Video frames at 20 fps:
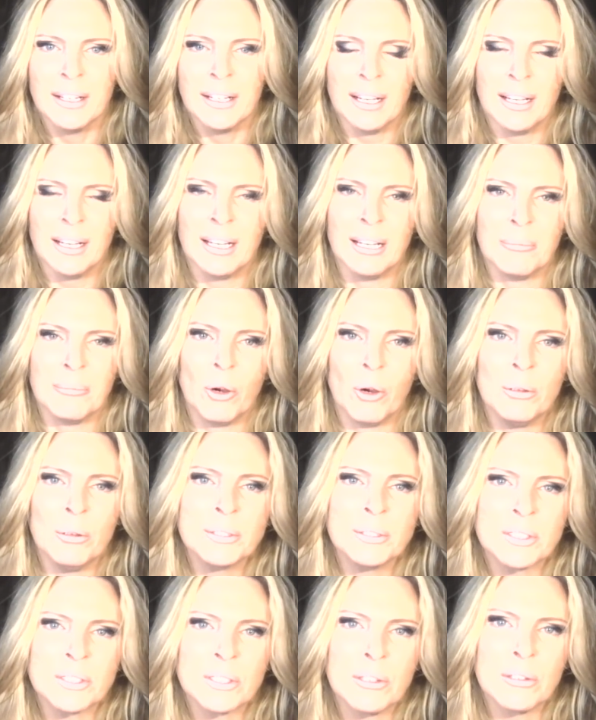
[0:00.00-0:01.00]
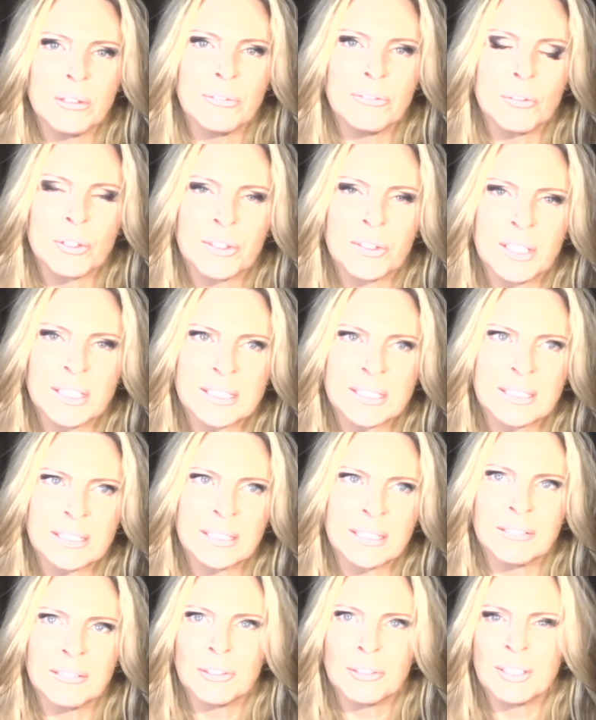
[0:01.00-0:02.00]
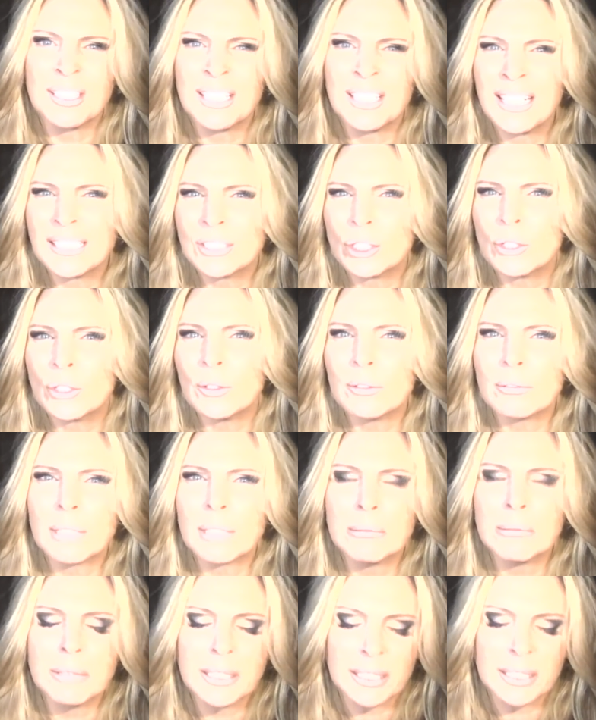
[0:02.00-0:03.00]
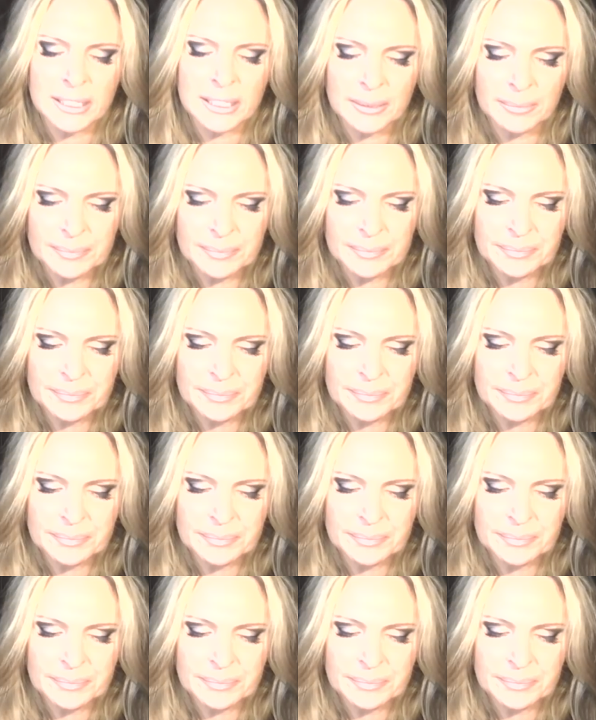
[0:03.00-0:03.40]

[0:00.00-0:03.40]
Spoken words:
Also for this, for the next 2-3 weeks,